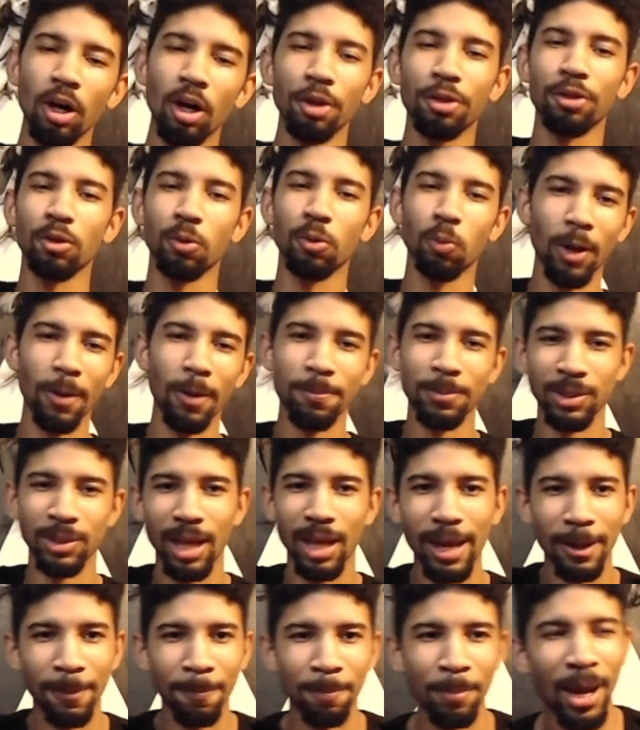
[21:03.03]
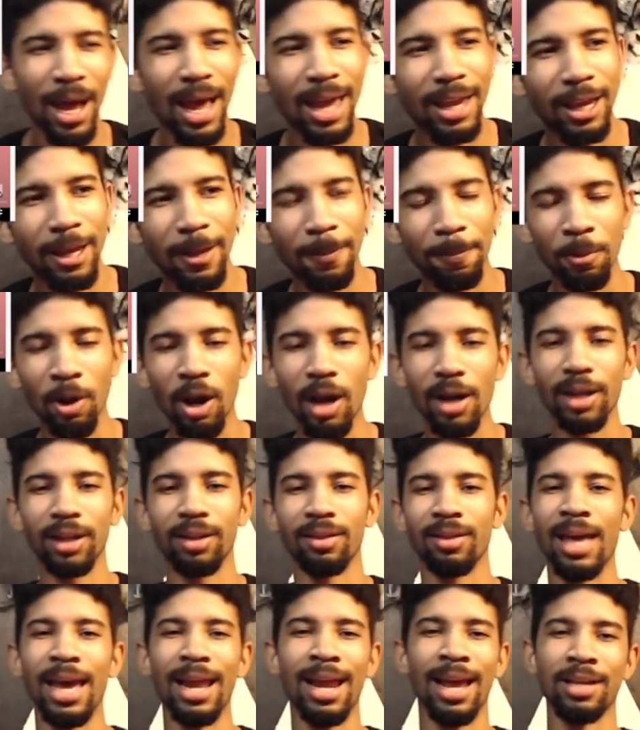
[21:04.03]
other website buying a product
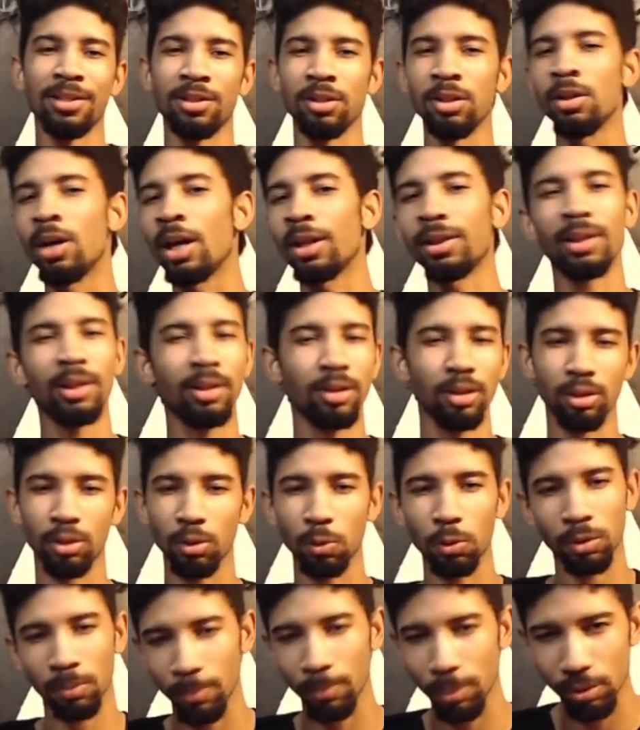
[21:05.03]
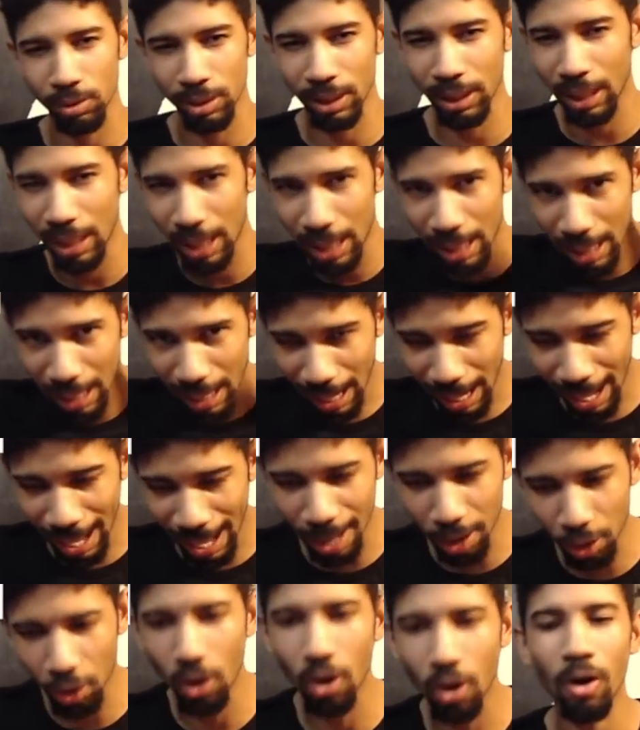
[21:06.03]
that has nothing to do with music
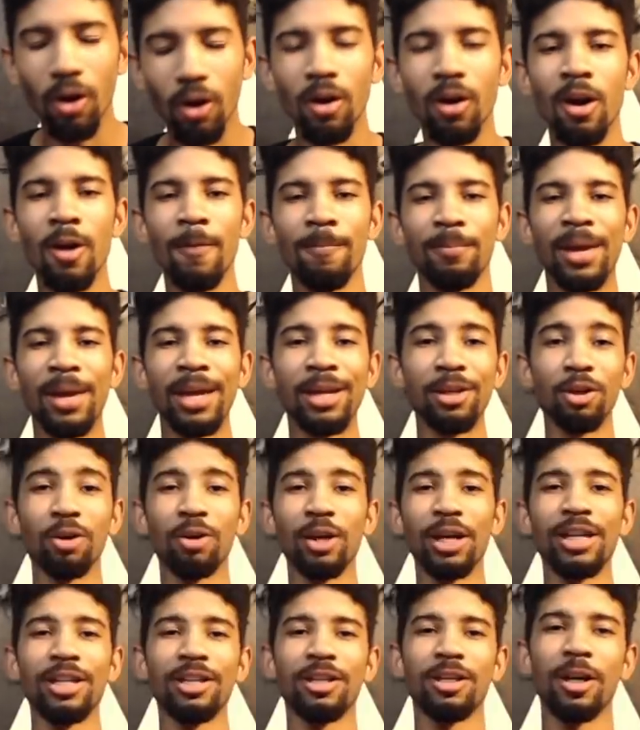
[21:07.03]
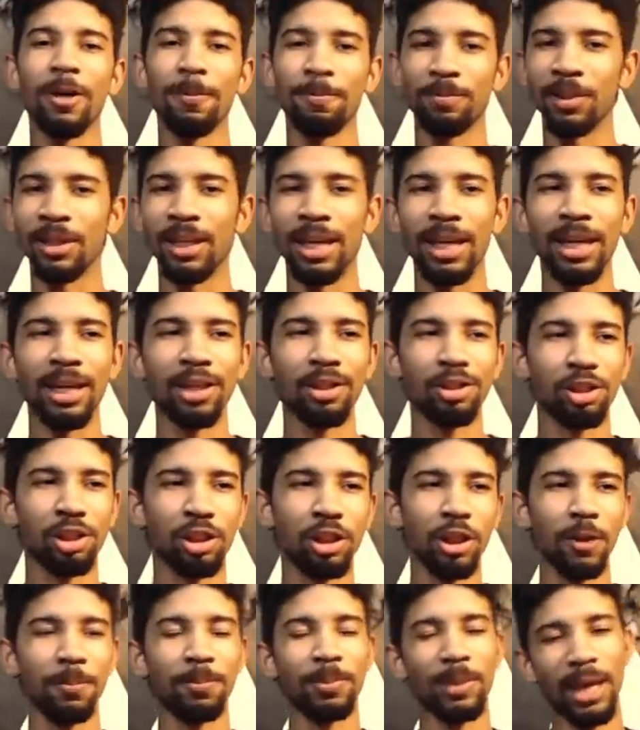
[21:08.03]
at all, and you'll end up getting
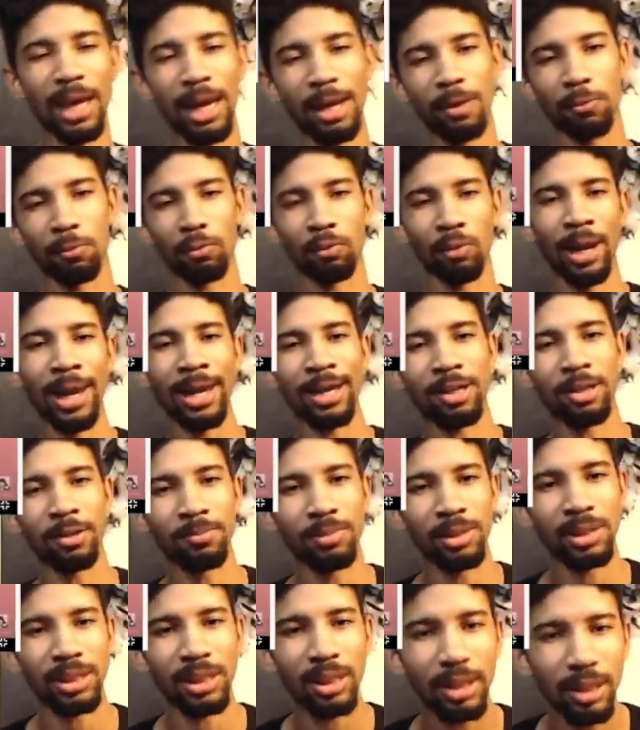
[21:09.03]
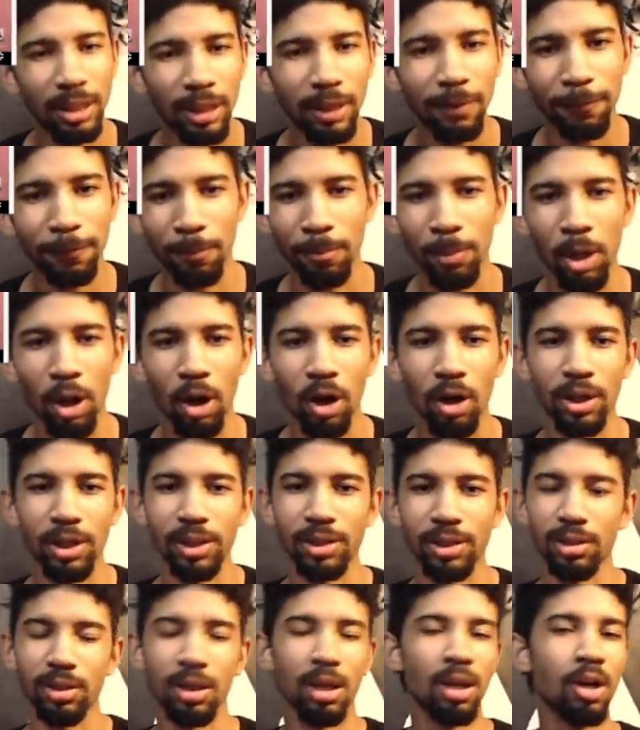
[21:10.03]
shipped a random CD from an
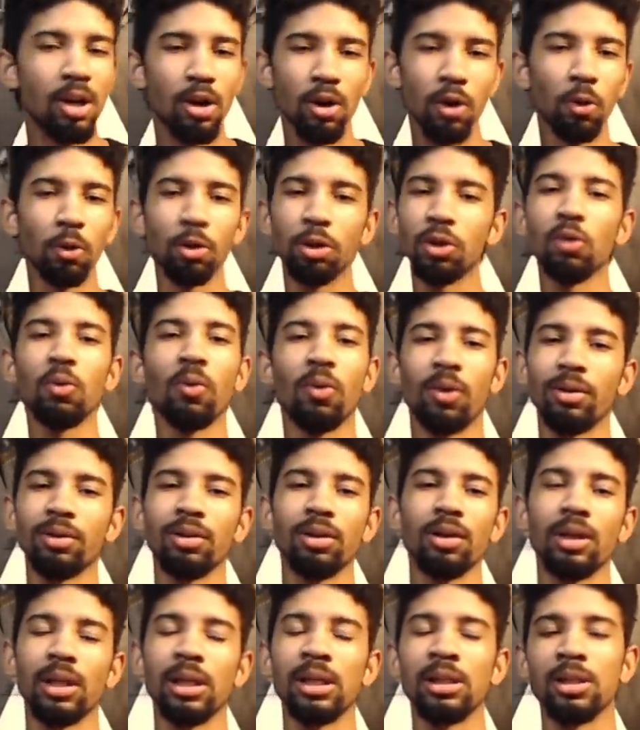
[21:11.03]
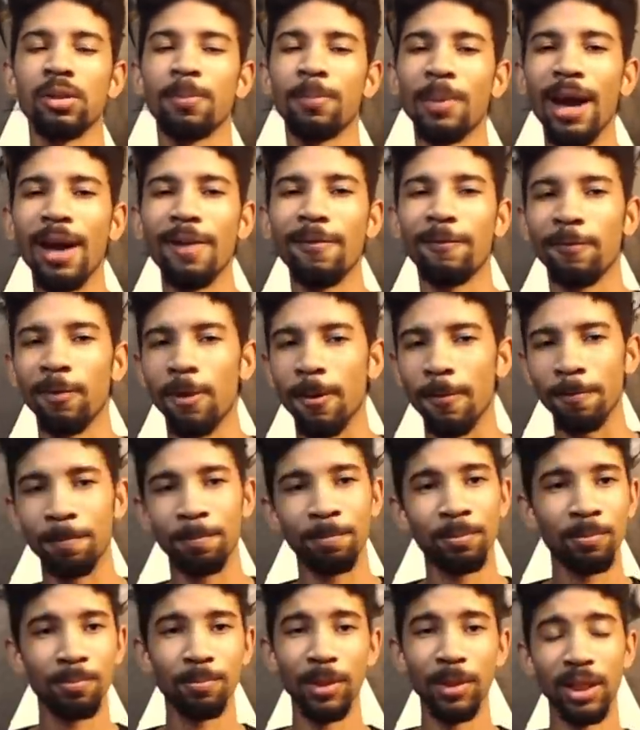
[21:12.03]
artist who you weren't looking to buy from
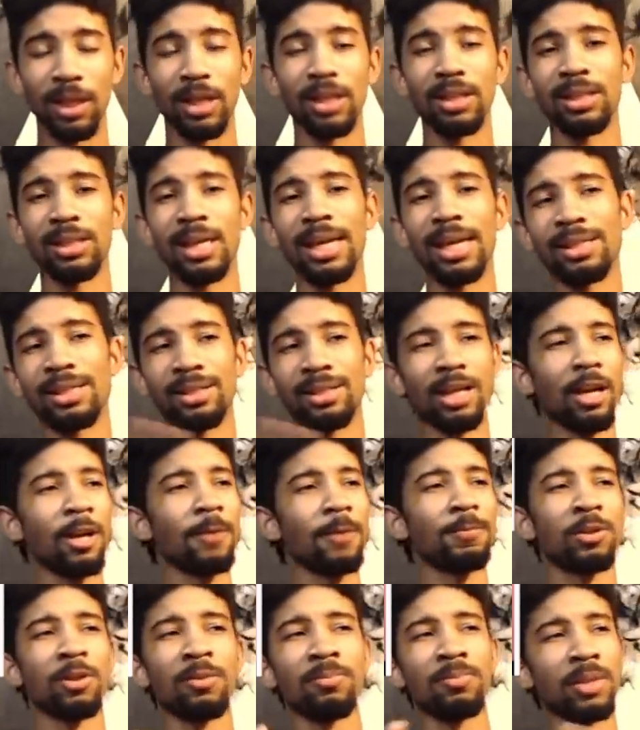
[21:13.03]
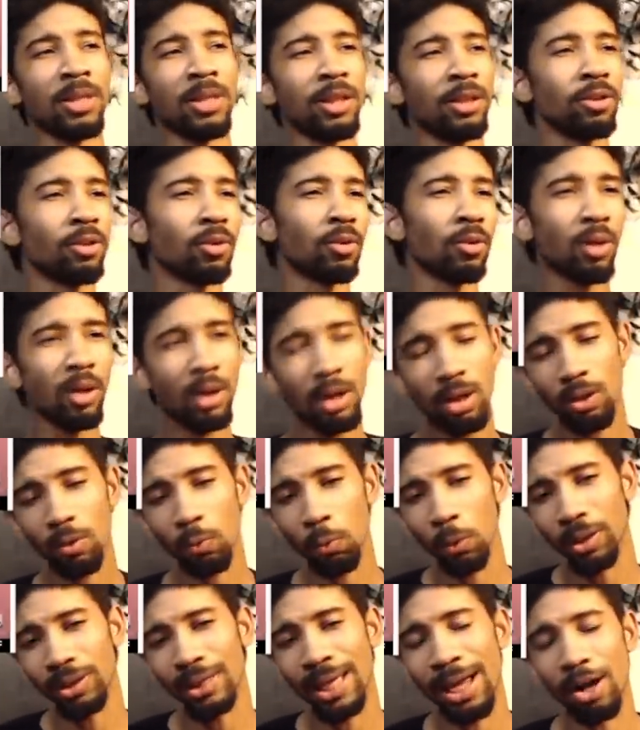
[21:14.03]
because they set up some deal
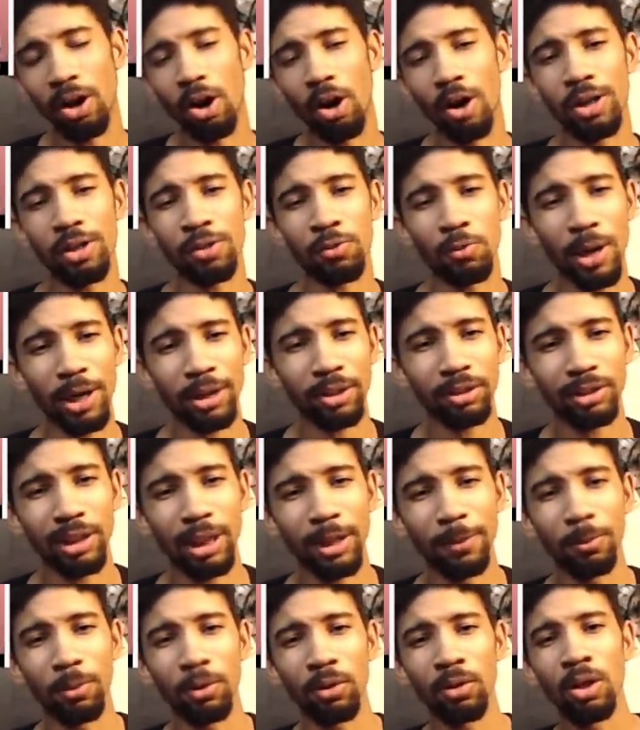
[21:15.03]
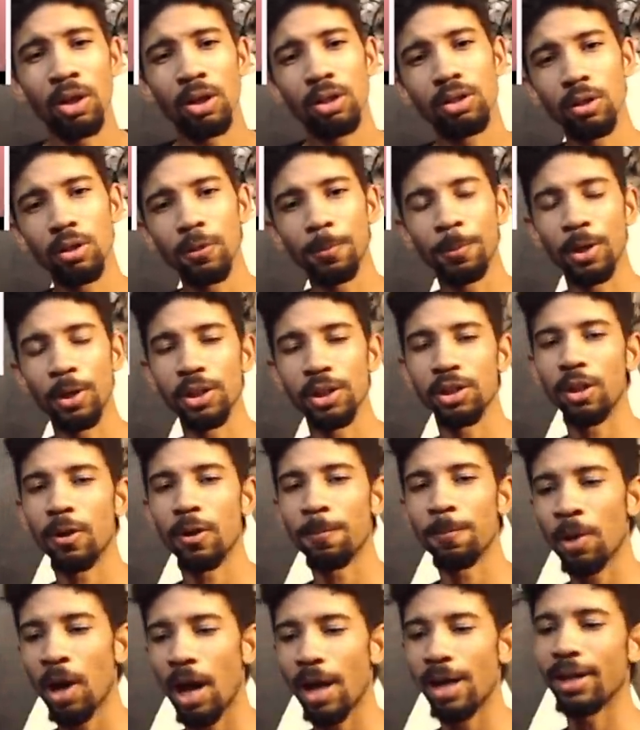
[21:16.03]
with that artist's record label to push their
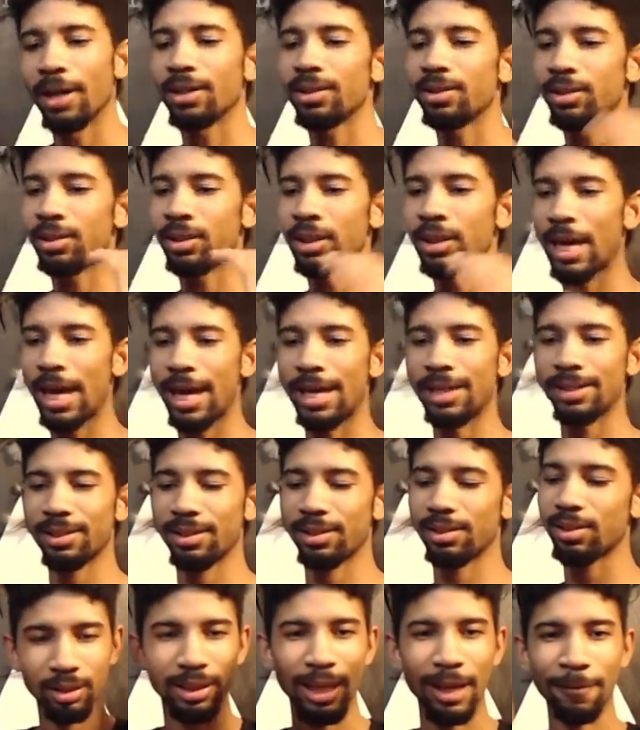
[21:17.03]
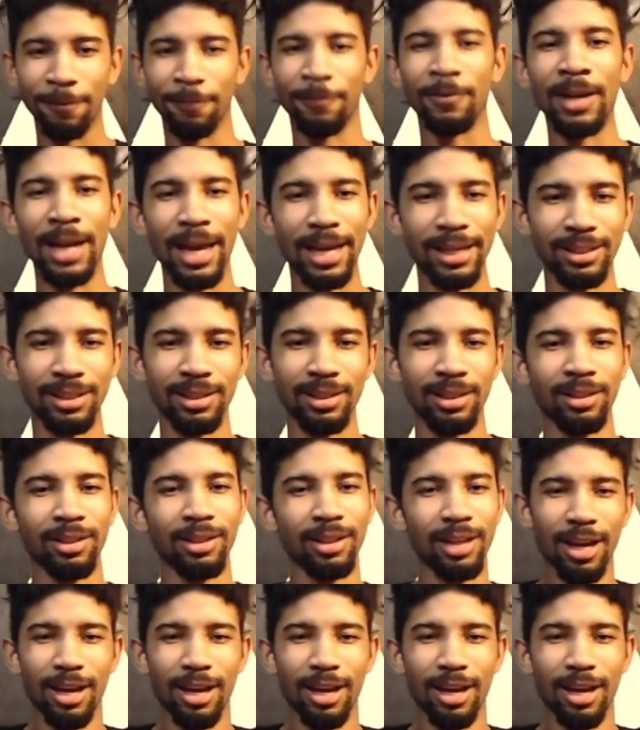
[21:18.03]
products. Yes, they finessing.